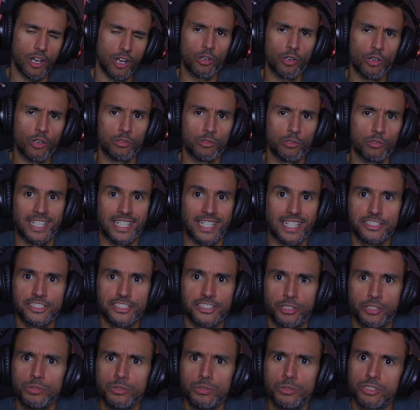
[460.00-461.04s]
oh, that's two
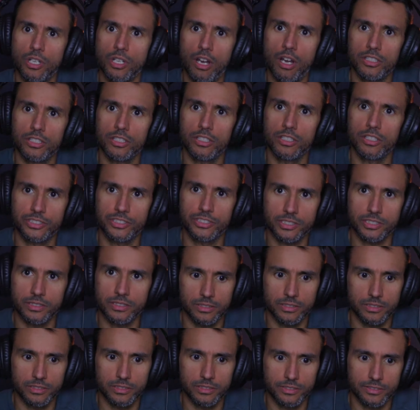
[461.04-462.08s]
songs
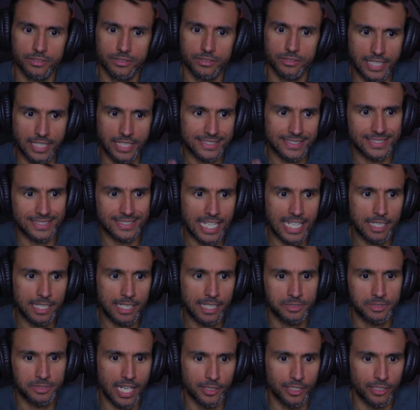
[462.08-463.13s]
at the same
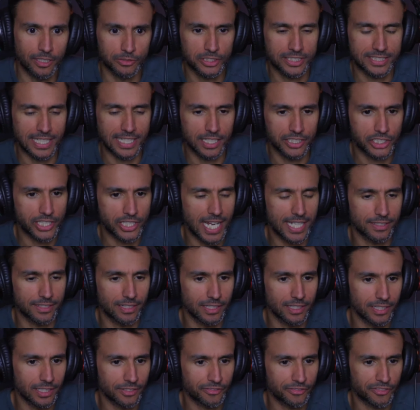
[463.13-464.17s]
time. You know,
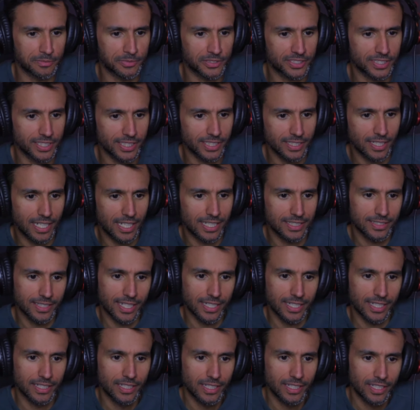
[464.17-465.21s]
Chandelier from Sia
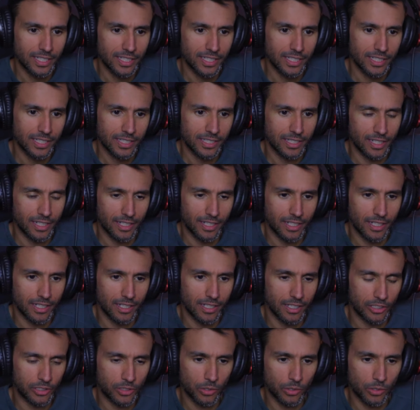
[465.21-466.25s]
and then
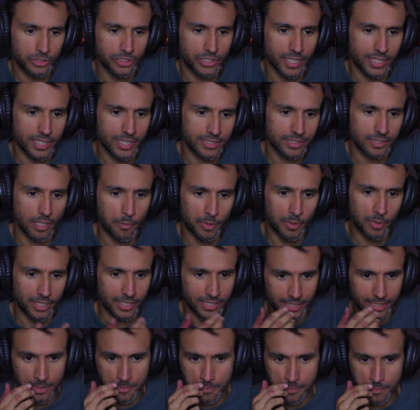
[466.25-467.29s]
uh, Gotye,
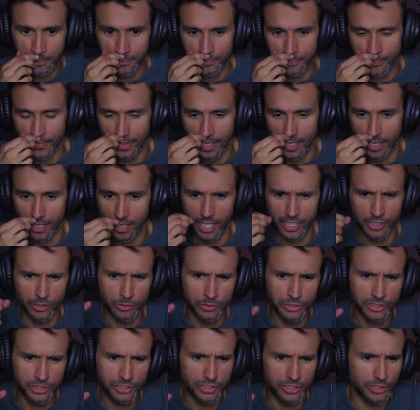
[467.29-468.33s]
somebody I
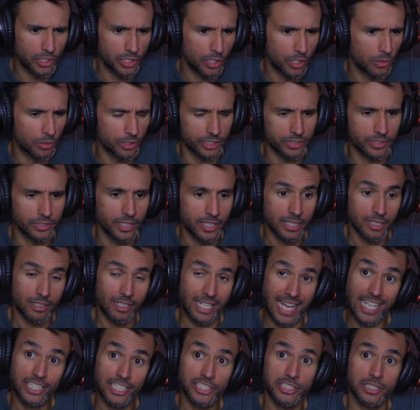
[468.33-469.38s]
used to know. Or you,
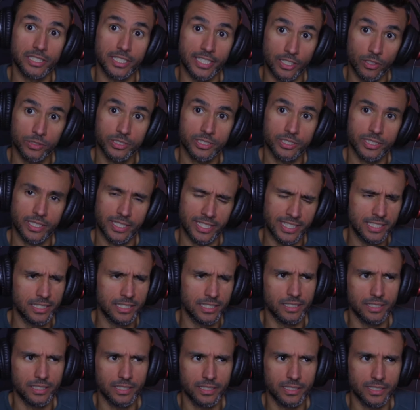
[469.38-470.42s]
actually, Gotye,
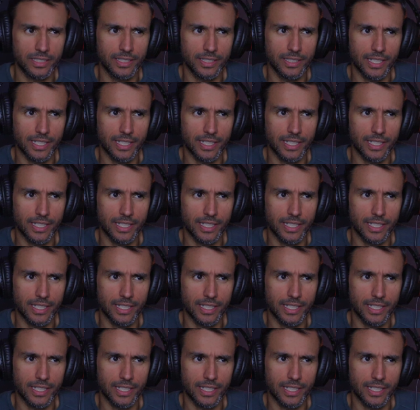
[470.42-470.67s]
he